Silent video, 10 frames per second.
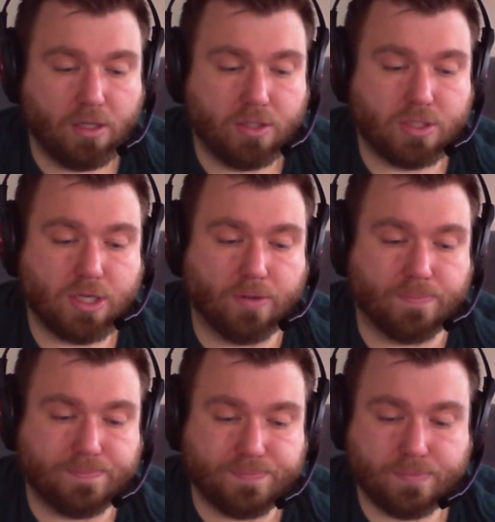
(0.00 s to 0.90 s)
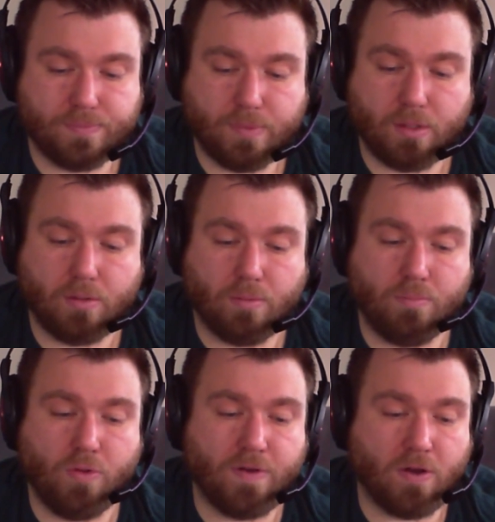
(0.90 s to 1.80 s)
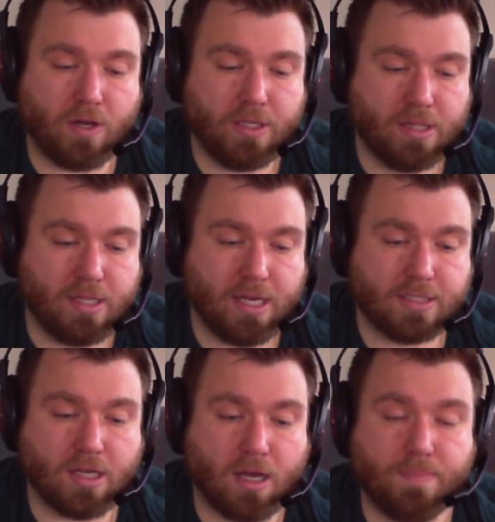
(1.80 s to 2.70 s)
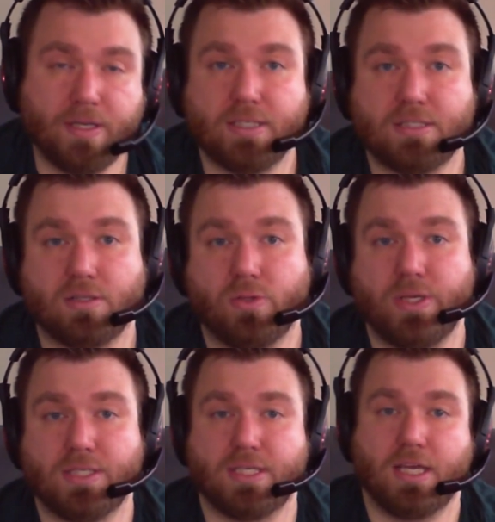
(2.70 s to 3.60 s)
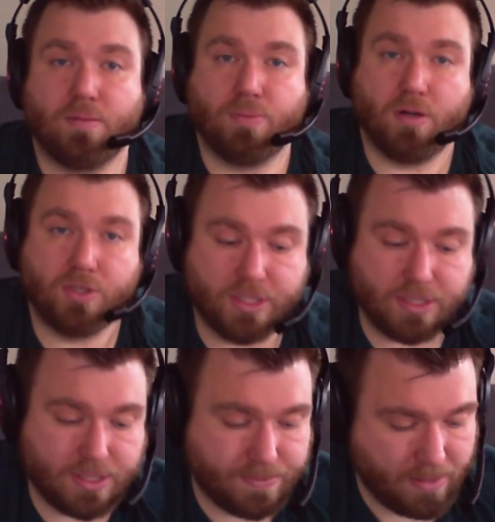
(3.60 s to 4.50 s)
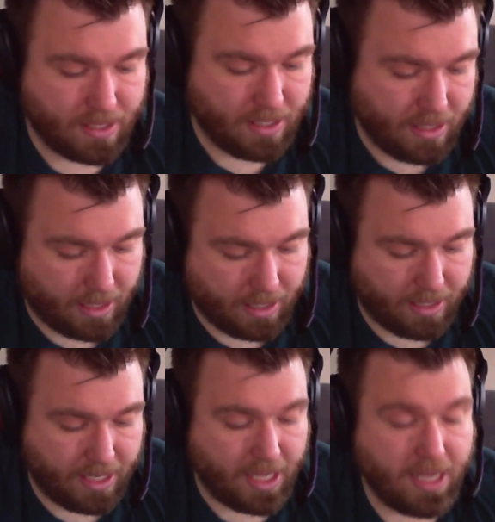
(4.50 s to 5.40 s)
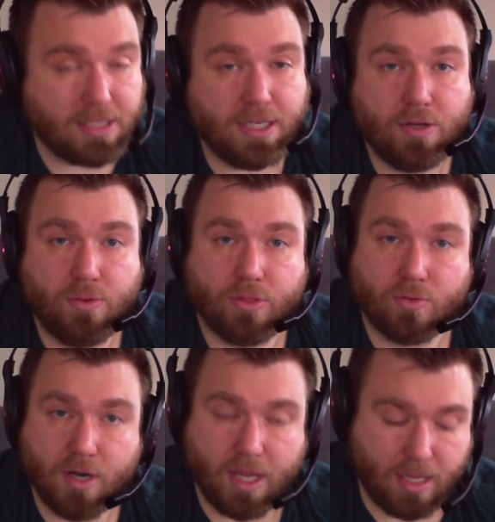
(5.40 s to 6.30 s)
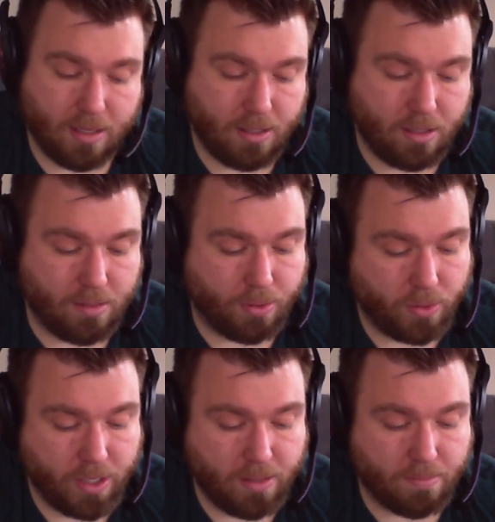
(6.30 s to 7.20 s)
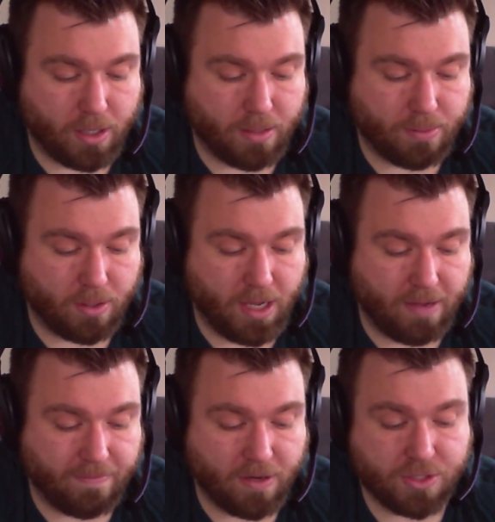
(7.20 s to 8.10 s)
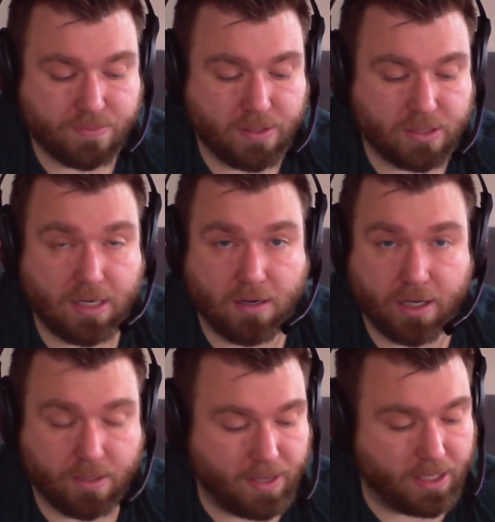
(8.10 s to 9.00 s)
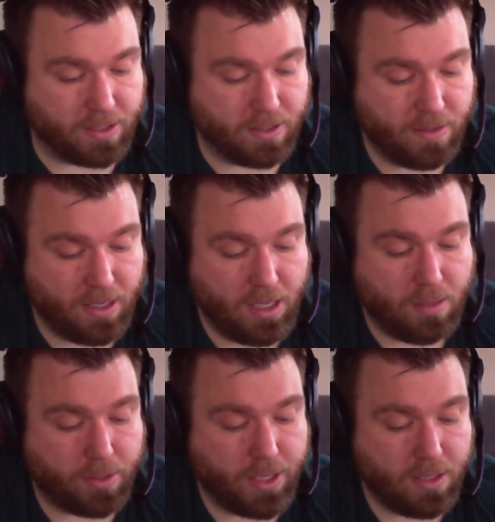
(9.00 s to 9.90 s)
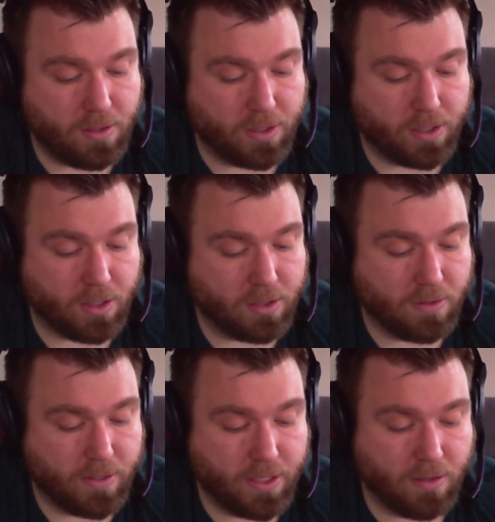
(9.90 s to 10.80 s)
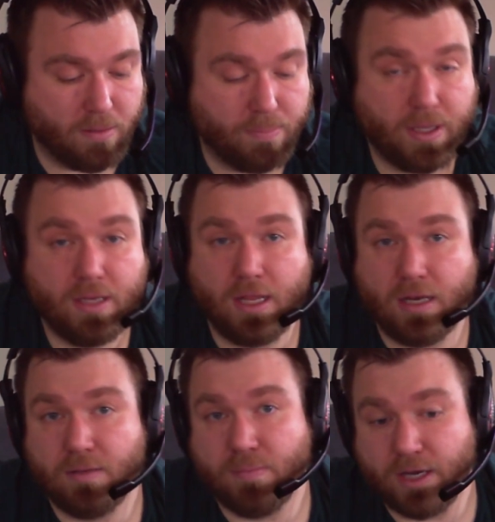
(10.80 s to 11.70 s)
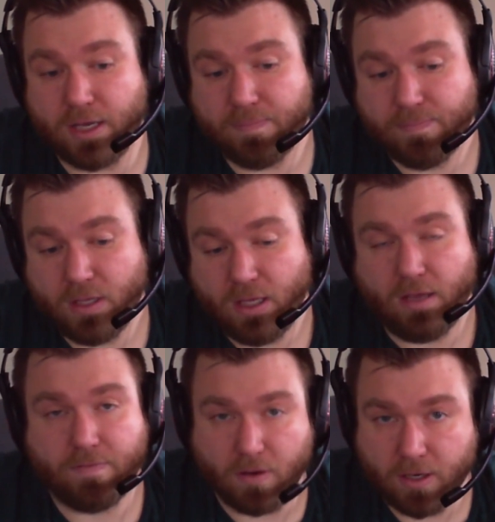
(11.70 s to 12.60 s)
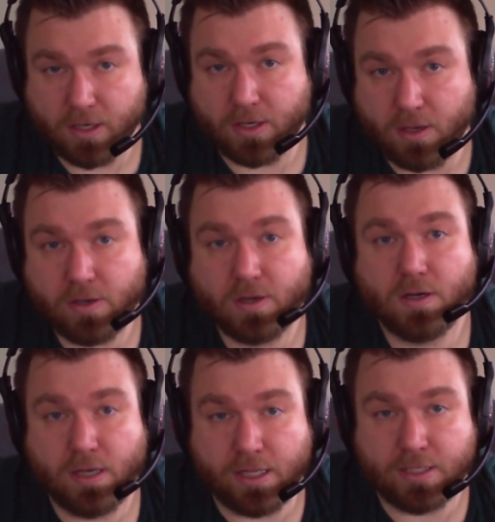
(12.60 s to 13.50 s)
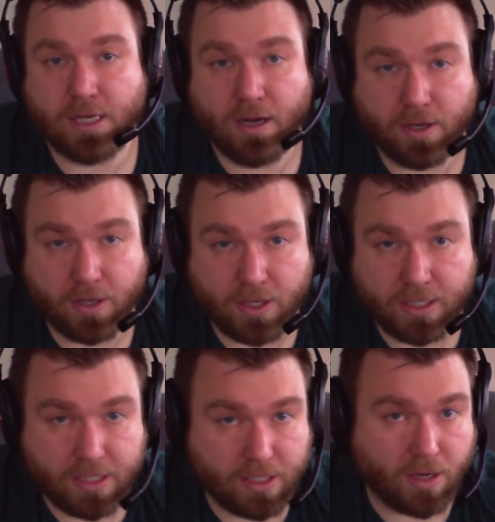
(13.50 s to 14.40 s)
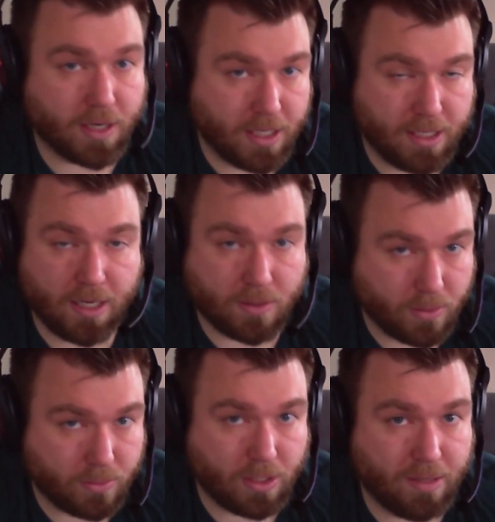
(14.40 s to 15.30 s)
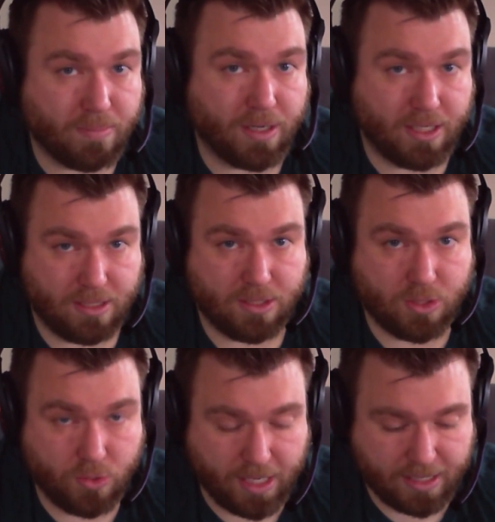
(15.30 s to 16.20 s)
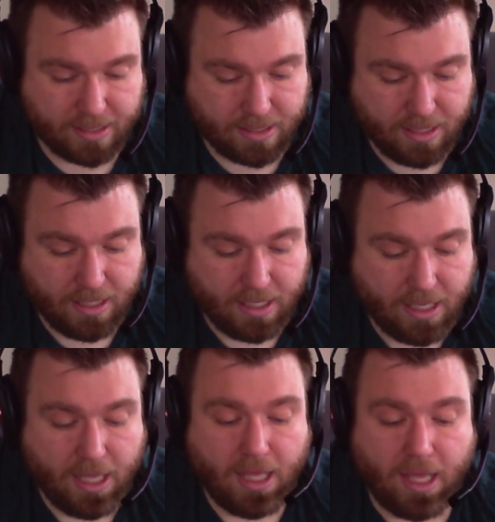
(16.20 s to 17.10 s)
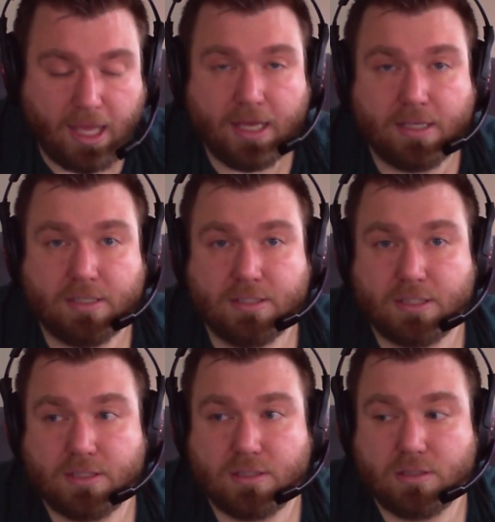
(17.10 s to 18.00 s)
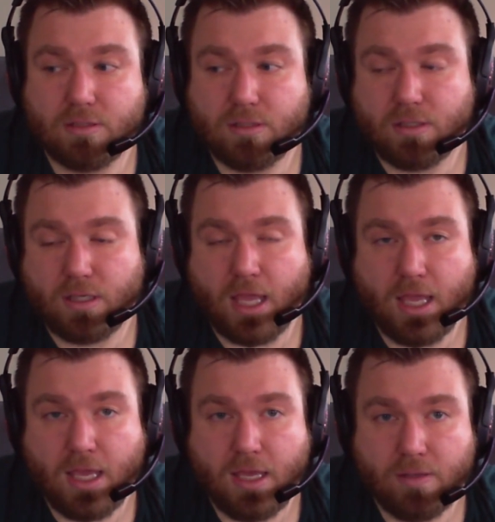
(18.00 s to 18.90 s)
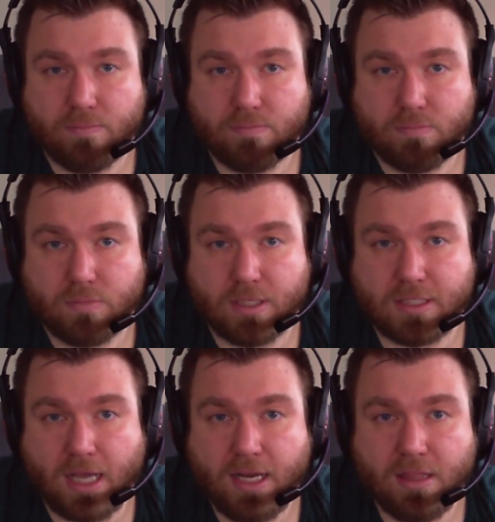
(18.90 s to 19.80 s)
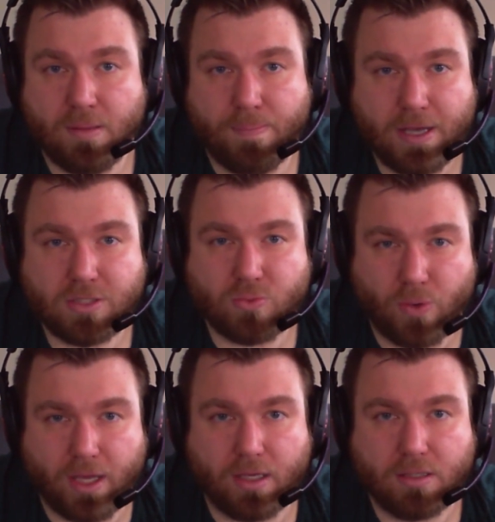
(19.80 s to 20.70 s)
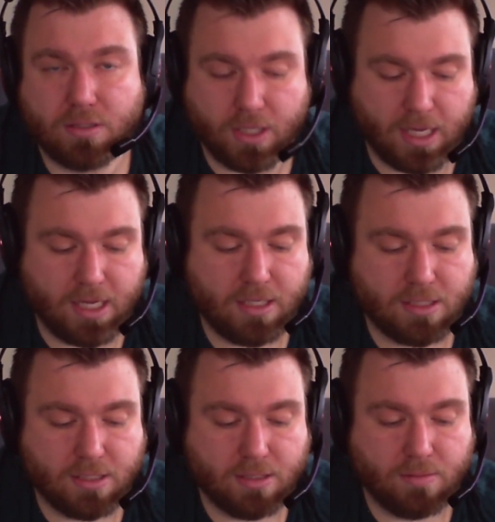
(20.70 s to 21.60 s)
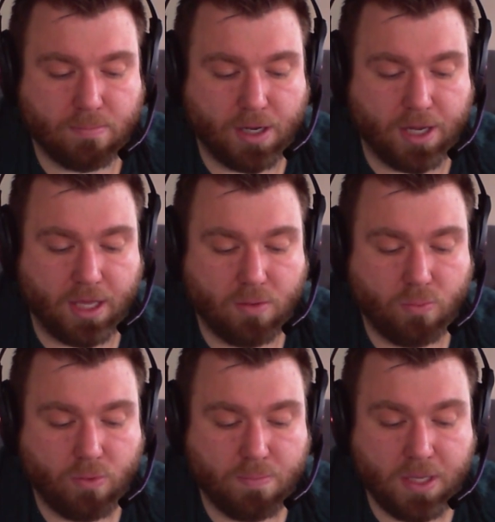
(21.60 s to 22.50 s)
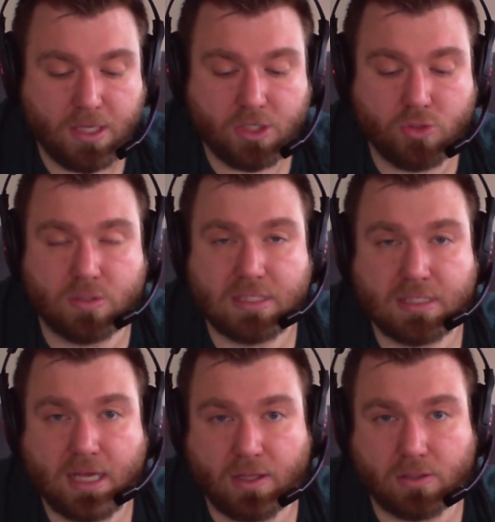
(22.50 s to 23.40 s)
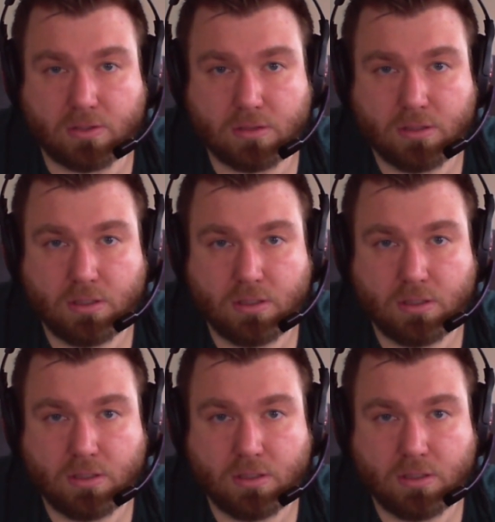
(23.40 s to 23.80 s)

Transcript: So moving on, the next topic is the Louisiana Purchase. In 1803, Napoleon Bonaparte, a French military commander, planned on conquering Europe and needed money. If you're going to conquer an entire continent, you're going to need a whole lot of money to do that. And he decided the best way to get money would be to sell